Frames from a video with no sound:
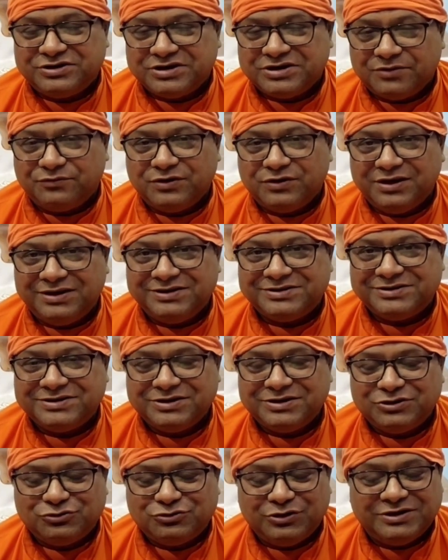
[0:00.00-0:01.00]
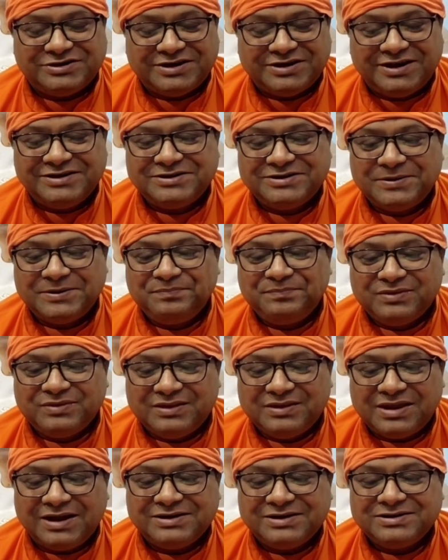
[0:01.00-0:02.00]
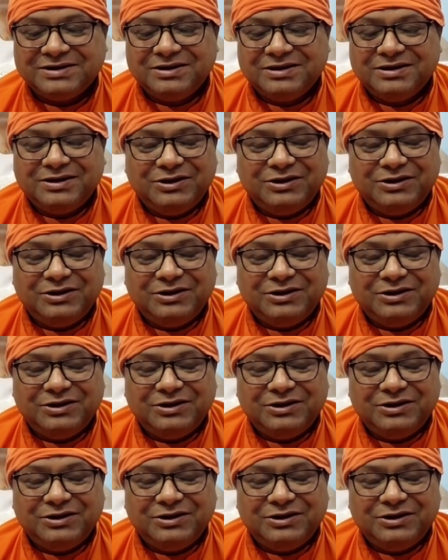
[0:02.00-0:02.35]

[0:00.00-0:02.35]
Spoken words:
your sufferings. So it says that,